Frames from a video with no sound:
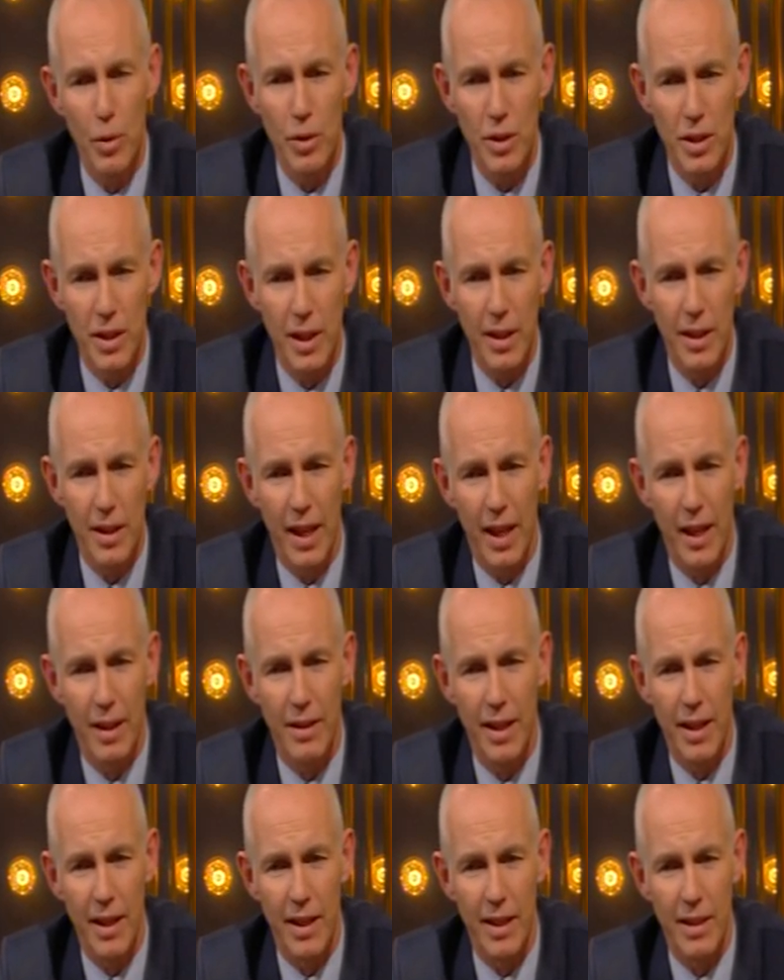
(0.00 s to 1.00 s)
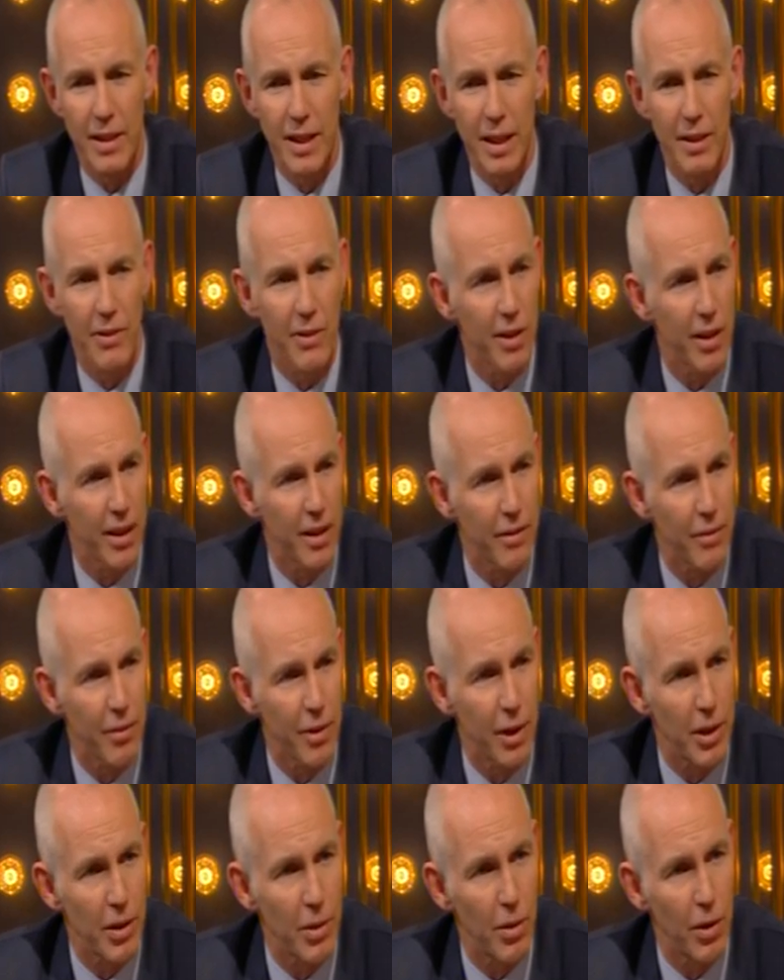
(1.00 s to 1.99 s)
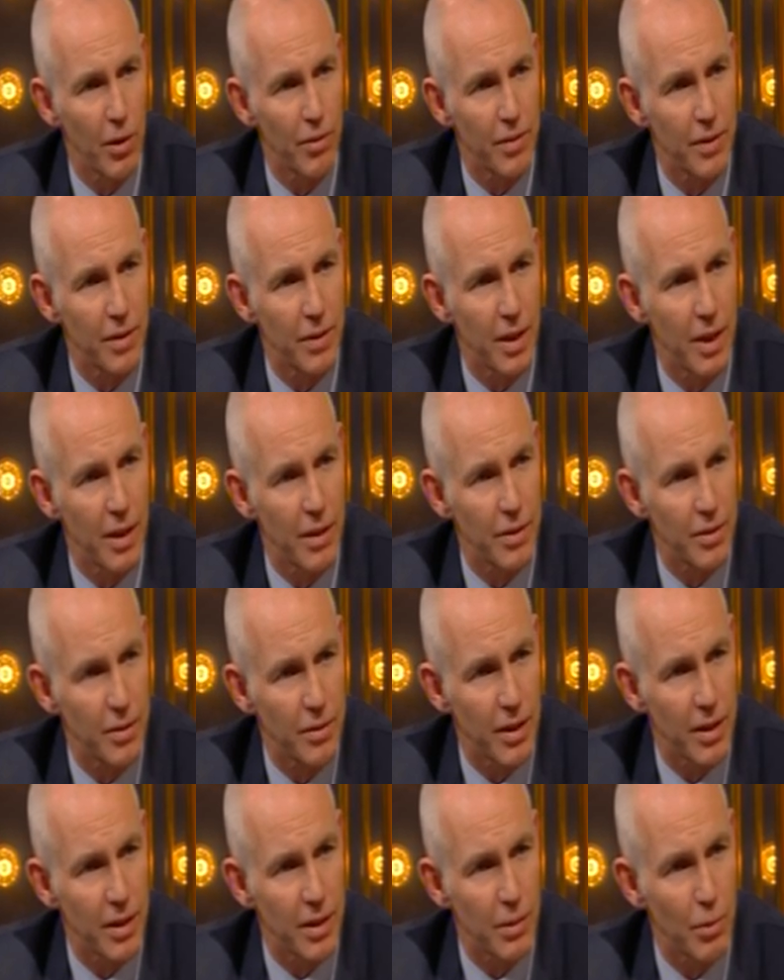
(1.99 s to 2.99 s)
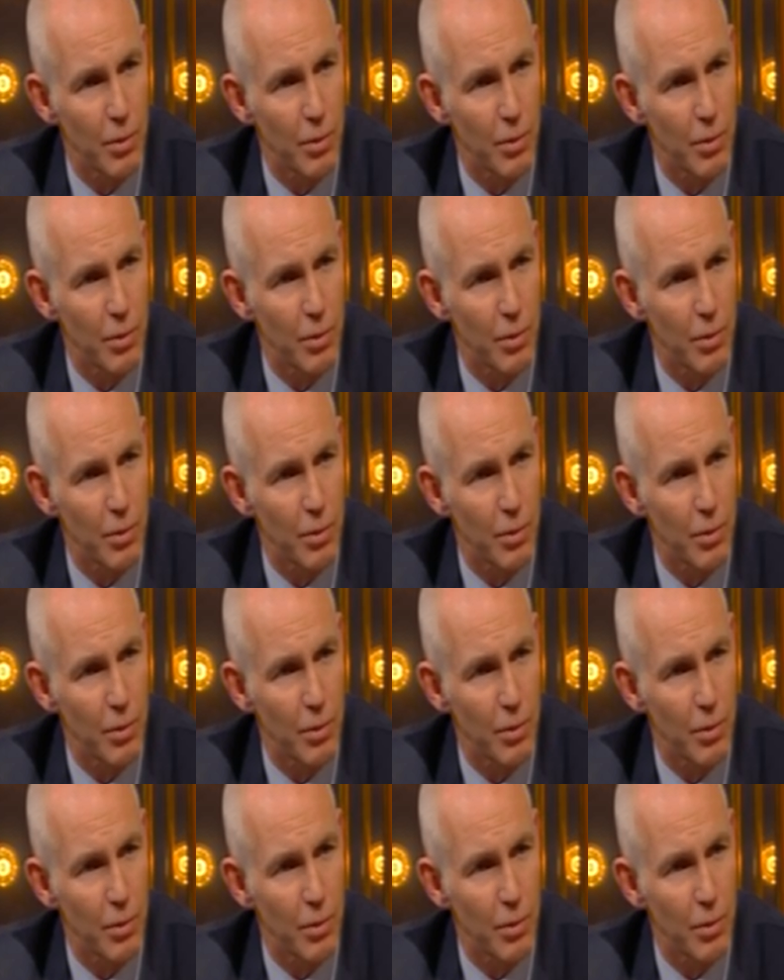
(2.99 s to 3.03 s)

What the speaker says: still then leading a secret life where you'd go off and dress as a